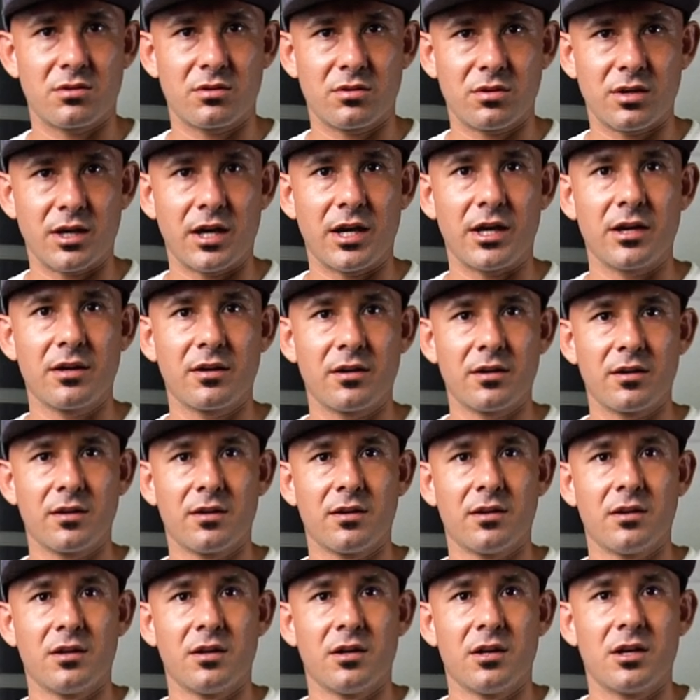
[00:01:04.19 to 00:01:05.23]
okay?
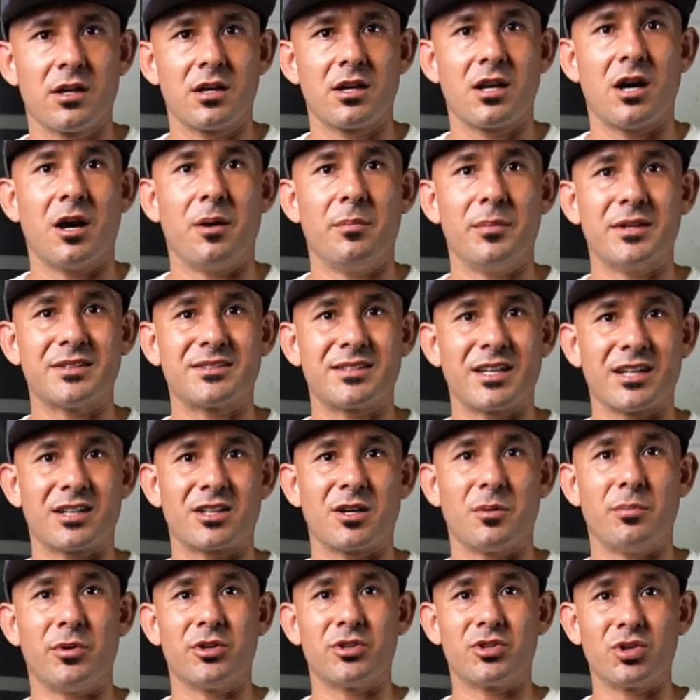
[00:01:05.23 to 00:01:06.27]
Now mistake
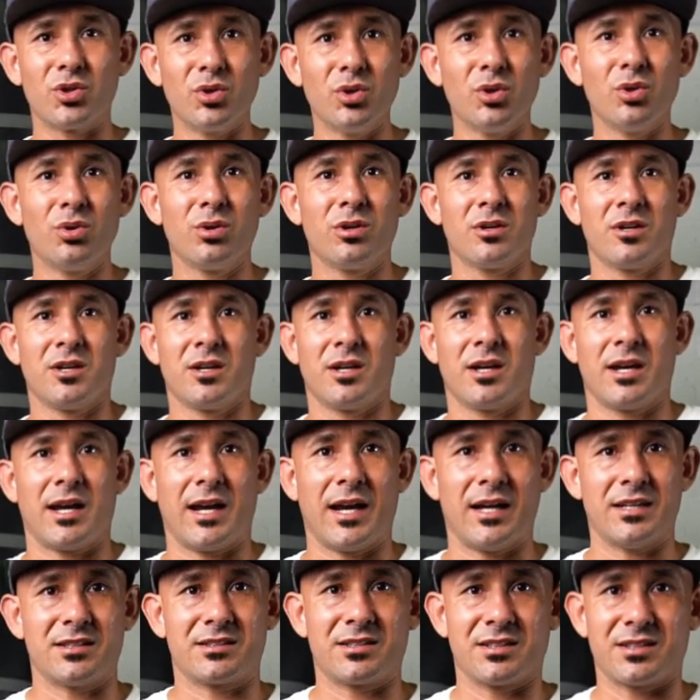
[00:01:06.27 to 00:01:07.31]
number two
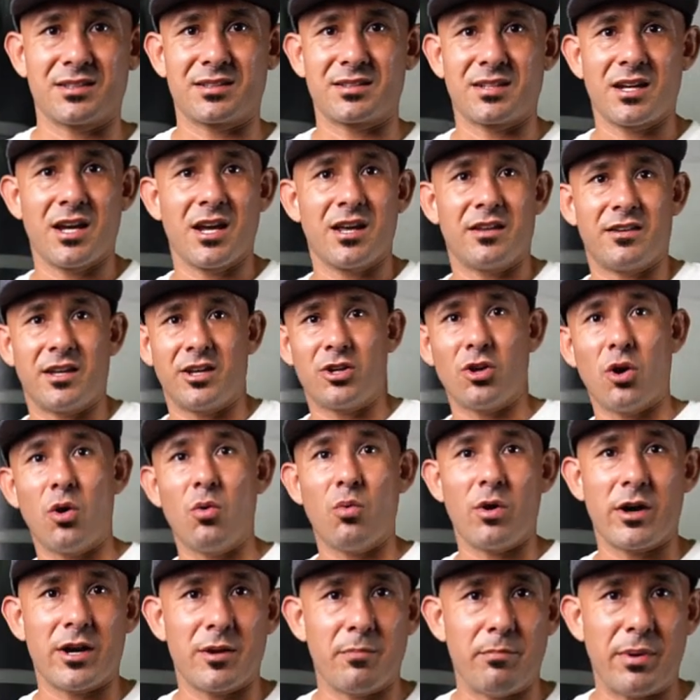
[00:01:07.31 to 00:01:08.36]
is just, they don't
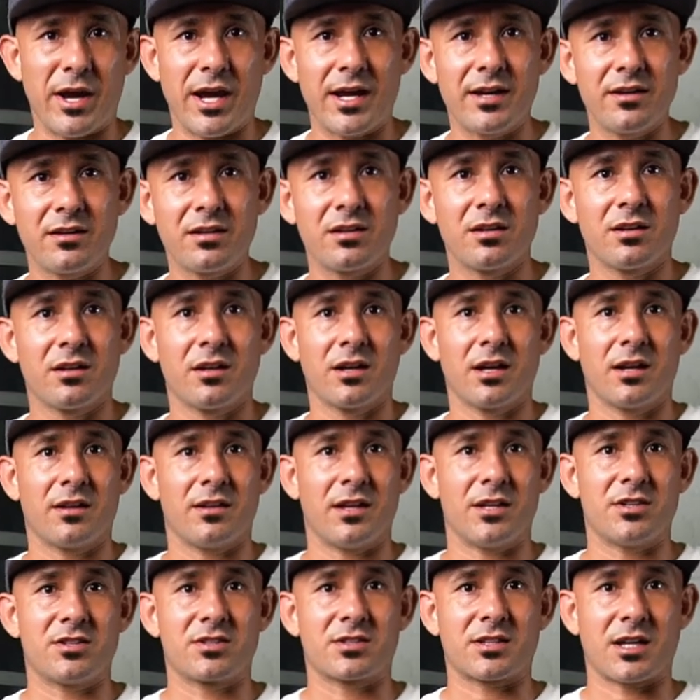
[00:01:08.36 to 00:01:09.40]
want to bend,
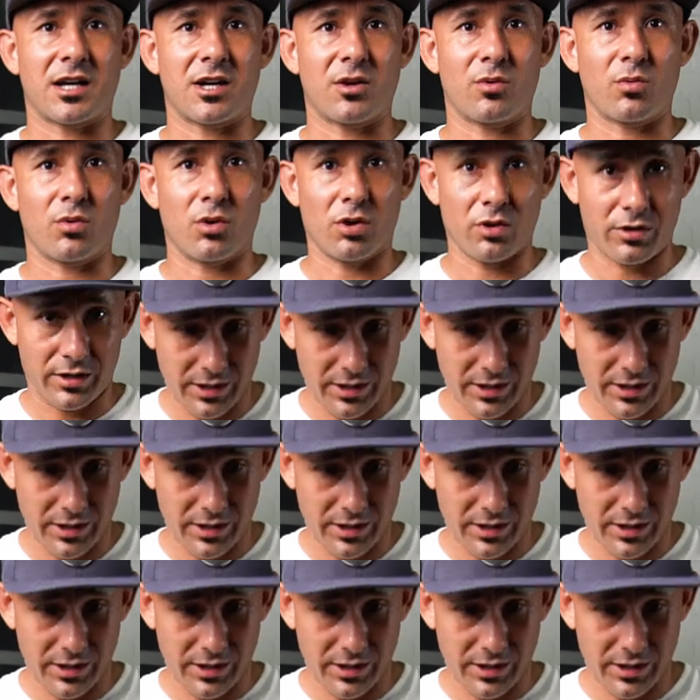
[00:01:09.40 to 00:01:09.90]
they just kind of roll